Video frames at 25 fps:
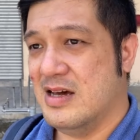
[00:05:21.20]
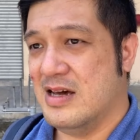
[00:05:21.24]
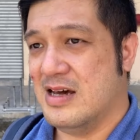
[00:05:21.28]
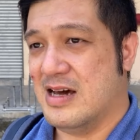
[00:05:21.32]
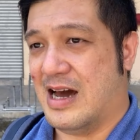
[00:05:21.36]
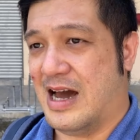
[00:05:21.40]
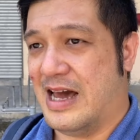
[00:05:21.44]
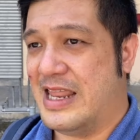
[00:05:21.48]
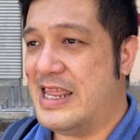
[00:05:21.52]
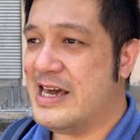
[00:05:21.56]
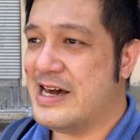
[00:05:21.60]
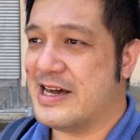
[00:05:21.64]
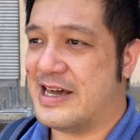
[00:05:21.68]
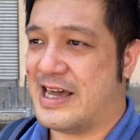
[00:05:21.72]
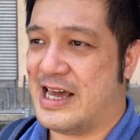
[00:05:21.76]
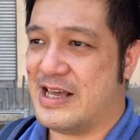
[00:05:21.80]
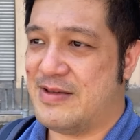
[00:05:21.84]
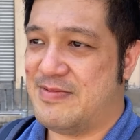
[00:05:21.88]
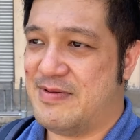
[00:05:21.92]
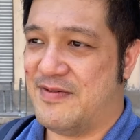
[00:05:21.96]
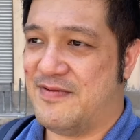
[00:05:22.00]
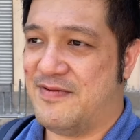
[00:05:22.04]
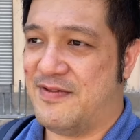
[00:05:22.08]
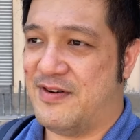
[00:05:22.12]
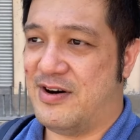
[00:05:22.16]
I did a case
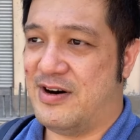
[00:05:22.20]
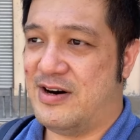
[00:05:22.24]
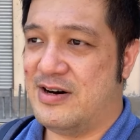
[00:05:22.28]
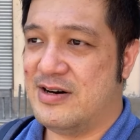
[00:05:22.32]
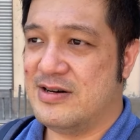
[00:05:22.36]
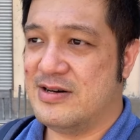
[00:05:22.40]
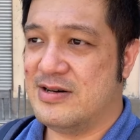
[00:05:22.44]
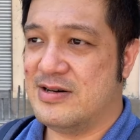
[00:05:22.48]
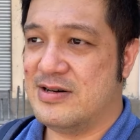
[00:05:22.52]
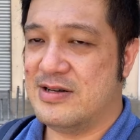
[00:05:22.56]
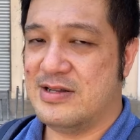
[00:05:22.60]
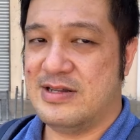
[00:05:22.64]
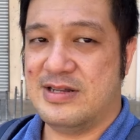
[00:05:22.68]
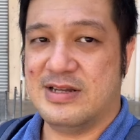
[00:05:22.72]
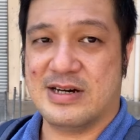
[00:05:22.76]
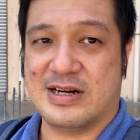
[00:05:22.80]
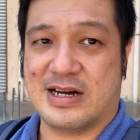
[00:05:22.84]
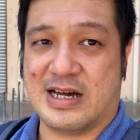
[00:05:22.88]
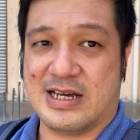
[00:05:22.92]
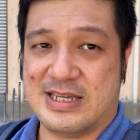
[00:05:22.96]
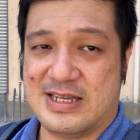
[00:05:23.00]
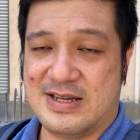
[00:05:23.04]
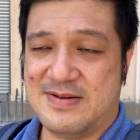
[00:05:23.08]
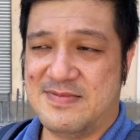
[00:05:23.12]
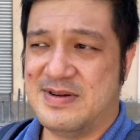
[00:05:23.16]
before. The
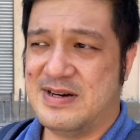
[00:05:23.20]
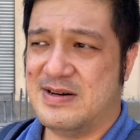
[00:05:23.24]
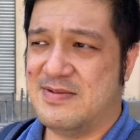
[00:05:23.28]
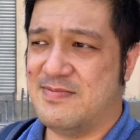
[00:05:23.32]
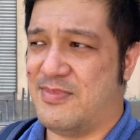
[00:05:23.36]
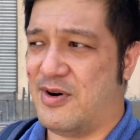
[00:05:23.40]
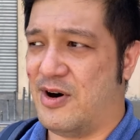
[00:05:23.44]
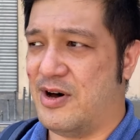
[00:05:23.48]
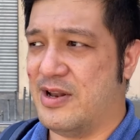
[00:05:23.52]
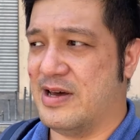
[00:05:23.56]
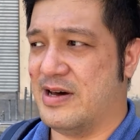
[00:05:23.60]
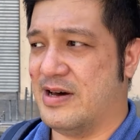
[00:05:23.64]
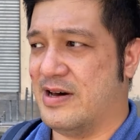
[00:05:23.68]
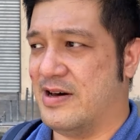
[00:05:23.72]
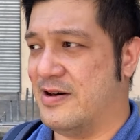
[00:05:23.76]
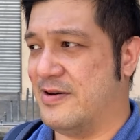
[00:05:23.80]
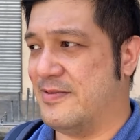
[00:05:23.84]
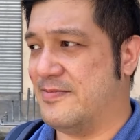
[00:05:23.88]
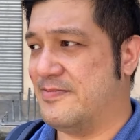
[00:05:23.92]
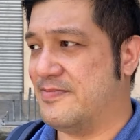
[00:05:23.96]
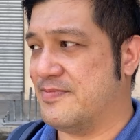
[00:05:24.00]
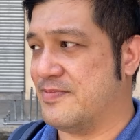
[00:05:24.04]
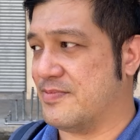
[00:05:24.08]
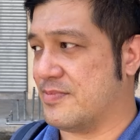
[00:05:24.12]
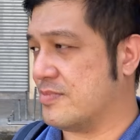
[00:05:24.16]
customer bought a
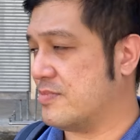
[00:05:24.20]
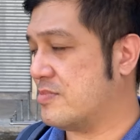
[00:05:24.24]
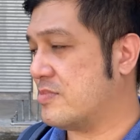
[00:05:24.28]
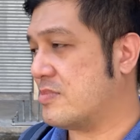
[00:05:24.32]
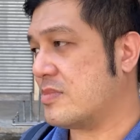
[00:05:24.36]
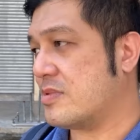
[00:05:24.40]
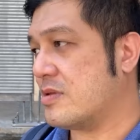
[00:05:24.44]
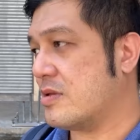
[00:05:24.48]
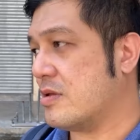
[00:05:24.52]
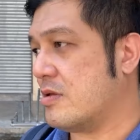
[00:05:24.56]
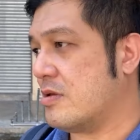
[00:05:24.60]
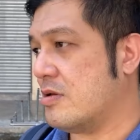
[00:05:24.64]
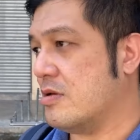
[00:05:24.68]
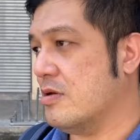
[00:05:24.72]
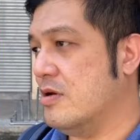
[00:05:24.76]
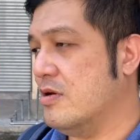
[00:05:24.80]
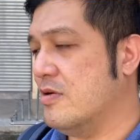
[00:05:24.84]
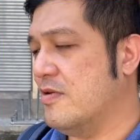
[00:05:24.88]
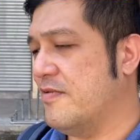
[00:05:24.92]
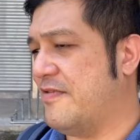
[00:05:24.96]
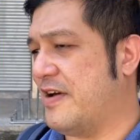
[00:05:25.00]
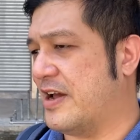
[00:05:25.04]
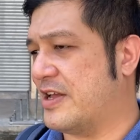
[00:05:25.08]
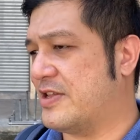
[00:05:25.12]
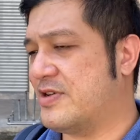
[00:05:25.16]

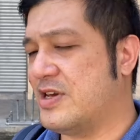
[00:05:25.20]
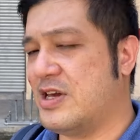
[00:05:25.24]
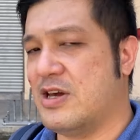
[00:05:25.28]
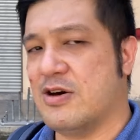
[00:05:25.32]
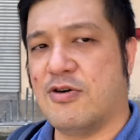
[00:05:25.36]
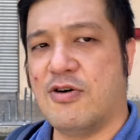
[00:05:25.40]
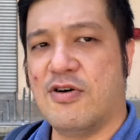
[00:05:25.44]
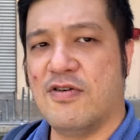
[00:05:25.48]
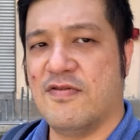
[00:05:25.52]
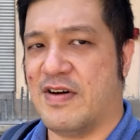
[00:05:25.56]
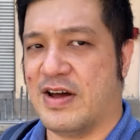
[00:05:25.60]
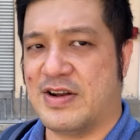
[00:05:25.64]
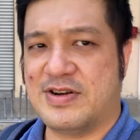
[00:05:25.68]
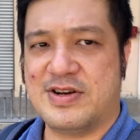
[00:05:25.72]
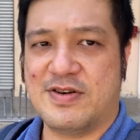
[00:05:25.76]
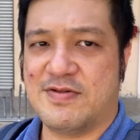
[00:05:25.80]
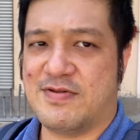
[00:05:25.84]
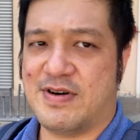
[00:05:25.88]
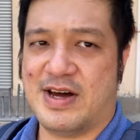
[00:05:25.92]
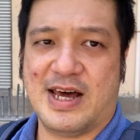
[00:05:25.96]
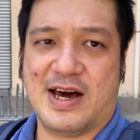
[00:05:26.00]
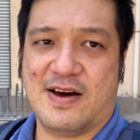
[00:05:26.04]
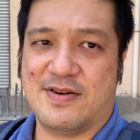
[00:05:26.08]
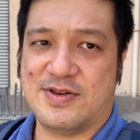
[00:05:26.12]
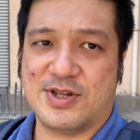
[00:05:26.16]
factory, old factory,
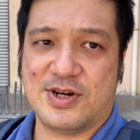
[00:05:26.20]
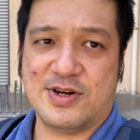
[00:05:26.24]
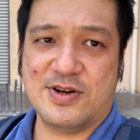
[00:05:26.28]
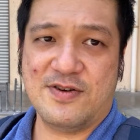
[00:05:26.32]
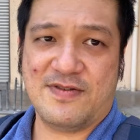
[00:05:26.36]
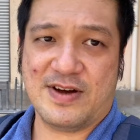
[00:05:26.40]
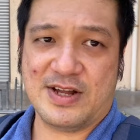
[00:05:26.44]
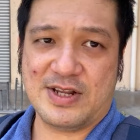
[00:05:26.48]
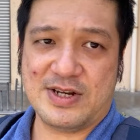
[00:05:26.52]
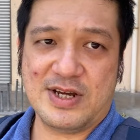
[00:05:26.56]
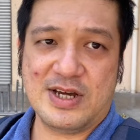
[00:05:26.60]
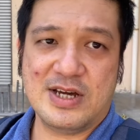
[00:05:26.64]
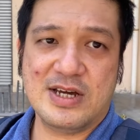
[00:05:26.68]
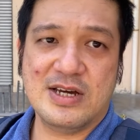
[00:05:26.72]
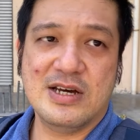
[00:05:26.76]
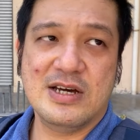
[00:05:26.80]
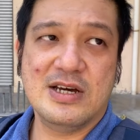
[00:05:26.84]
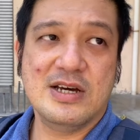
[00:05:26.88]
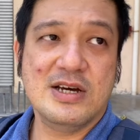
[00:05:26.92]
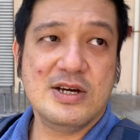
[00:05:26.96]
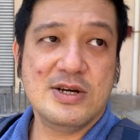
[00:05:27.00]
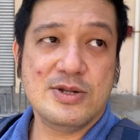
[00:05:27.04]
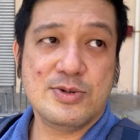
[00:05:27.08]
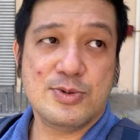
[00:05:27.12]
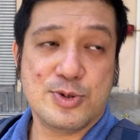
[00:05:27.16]
1.5 story factory,
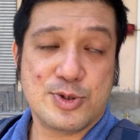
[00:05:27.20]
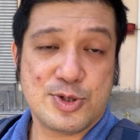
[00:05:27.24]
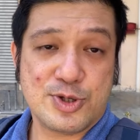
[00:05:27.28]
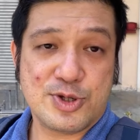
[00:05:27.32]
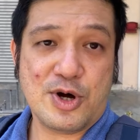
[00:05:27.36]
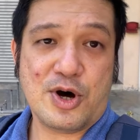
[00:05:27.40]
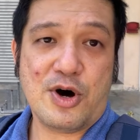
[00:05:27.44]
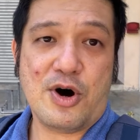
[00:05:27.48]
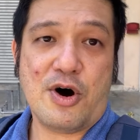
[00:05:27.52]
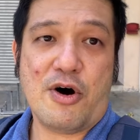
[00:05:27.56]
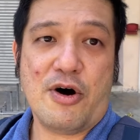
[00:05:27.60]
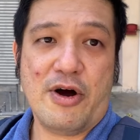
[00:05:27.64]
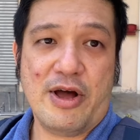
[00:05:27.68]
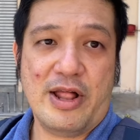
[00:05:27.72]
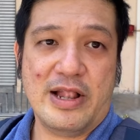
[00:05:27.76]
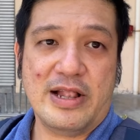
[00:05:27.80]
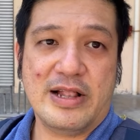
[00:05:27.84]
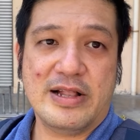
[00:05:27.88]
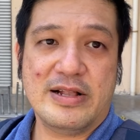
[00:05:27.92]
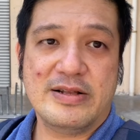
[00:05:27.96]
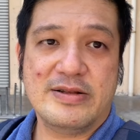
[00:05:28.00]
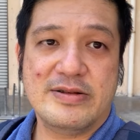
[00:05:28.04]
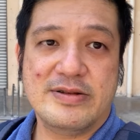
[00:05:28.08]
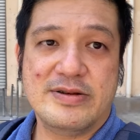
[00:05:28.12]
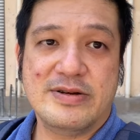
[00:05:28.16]
to store oil,
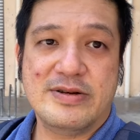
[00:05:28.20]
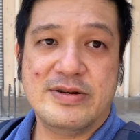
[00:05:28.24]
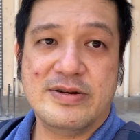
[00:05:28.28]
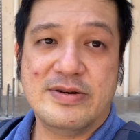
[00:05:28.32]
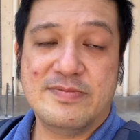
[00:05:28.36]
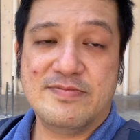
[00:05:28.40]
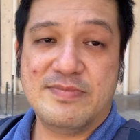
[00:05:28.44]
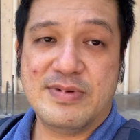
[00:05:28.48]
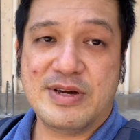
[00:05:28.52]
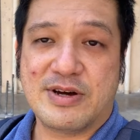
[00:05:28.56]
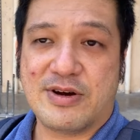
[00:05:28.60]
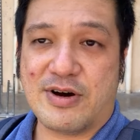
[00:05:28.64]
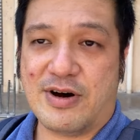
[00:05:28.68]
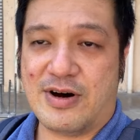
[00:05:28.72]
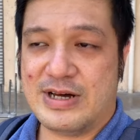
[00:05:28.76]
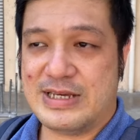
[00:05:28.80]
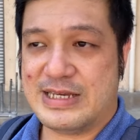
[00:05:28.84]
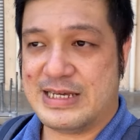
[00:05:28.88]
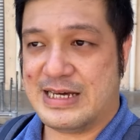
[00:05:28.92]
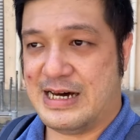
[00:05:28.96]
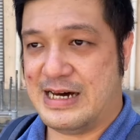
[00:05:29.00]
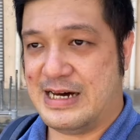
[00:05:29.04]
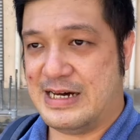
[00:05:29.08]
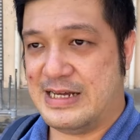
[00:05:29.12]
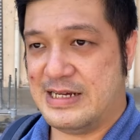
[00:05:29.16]
because
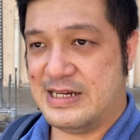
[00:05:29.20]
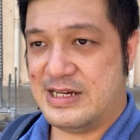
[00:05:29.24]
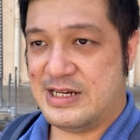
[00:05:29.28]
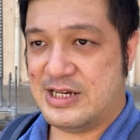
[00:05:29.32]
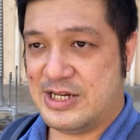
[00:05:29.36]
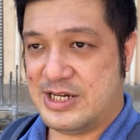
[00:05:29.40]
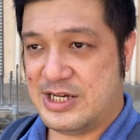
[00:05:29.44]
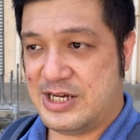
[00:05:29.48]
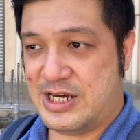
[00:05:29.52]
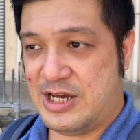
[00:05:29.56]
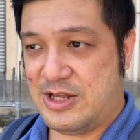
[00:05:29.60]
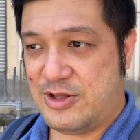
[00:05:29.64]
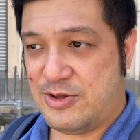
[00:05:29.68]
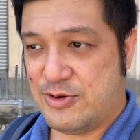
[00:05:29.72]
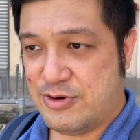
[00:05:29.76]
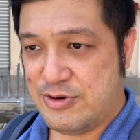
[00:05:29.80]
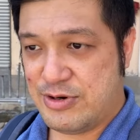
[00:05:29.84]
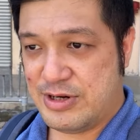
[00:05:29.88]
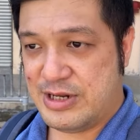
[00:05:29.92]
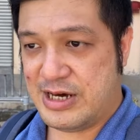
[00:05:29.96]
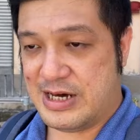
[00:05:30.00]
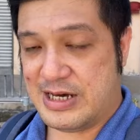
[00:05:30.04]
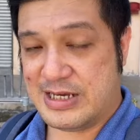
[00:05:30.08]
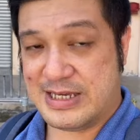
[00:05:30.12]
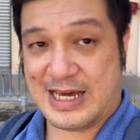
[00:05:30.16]
she do
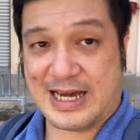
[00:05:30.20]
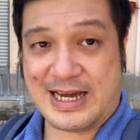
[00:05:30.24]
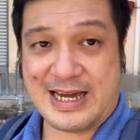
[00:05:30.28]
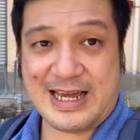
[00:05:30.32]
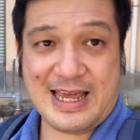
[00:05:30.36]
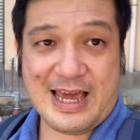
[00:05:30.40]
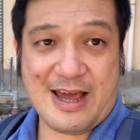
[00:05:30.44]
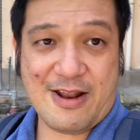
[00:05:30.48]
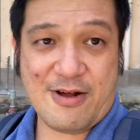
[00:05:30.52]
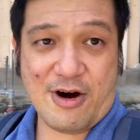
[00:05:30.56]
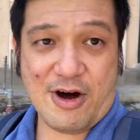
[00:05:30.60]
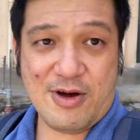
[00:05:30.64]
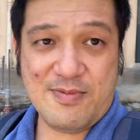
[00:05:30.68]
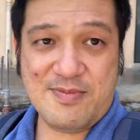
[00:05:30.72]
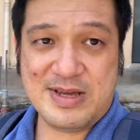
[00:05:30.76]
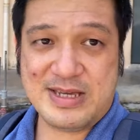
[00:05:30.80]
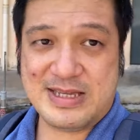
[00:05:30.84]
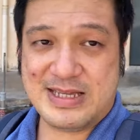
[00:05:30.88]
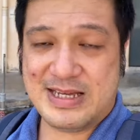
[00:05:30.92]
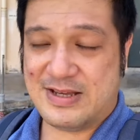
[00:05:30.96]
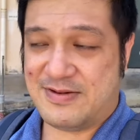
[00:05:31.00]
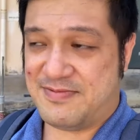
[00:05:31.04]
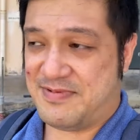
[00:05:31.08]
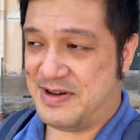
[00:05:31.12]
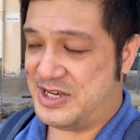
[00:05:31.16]
the second-hand oil
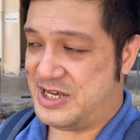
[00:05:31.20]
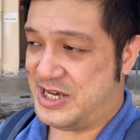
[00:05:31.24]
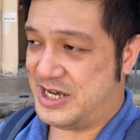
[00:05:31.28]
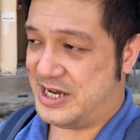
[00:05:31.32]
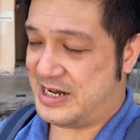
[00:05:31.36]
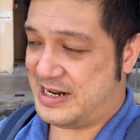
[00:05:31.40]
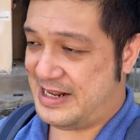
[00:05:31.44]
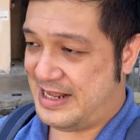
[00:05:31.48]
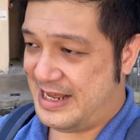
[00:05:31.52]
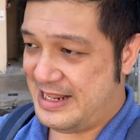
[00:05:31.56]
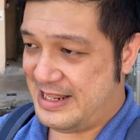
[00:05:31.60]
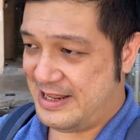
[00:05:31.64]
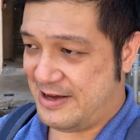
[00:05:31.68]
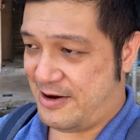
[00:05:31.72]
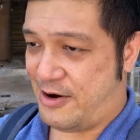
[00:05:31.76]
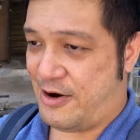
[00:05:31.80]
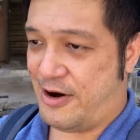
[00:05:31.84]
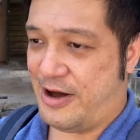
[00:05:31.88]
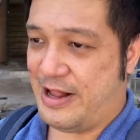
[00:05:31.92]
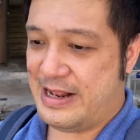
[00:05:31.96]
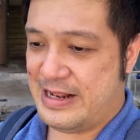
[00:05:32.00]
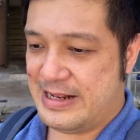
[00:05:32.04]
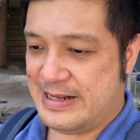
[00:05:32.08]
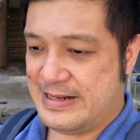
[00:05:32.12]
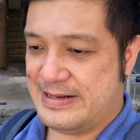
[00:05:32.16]
business where she clean the oil.